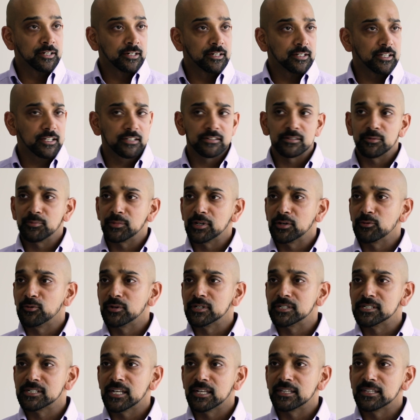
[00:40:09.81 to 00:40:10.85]
Like somebody
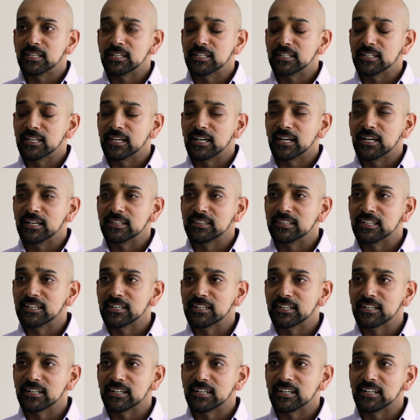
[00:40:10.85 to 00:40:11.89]
once said that uh, I
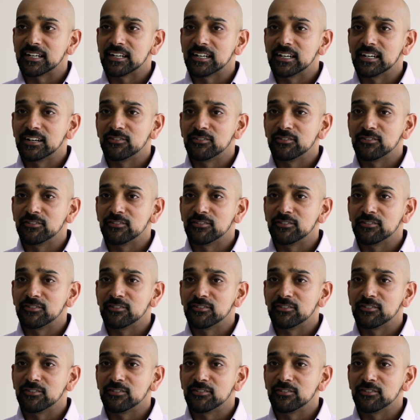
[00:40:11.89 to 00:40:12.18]
think uh,